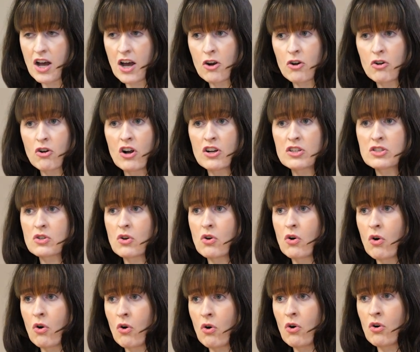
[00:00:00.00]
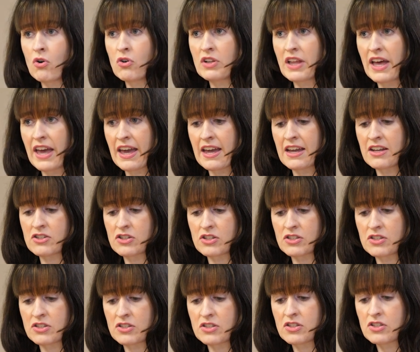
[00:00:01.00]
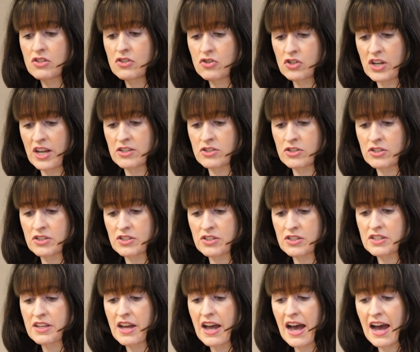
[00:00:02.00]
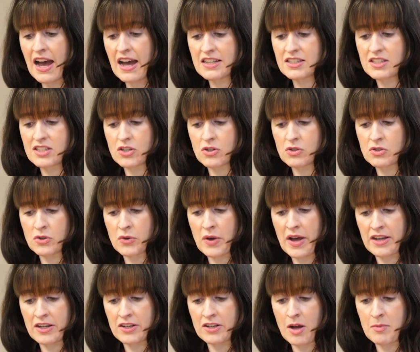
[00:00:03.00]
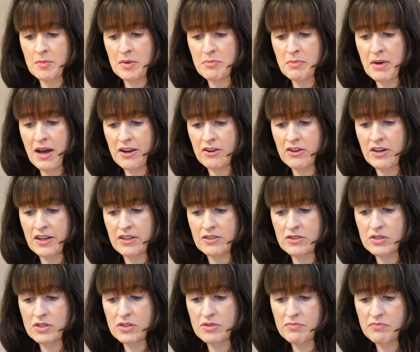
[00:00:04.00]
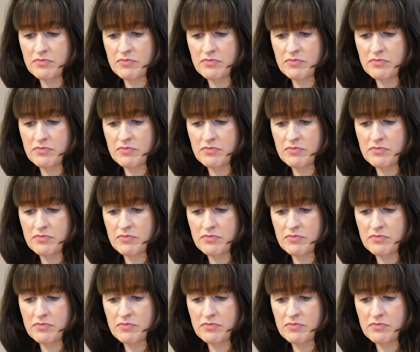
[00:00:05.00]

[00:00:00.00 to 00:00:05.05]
across all ages, genders, and socioeconomic backgrounds.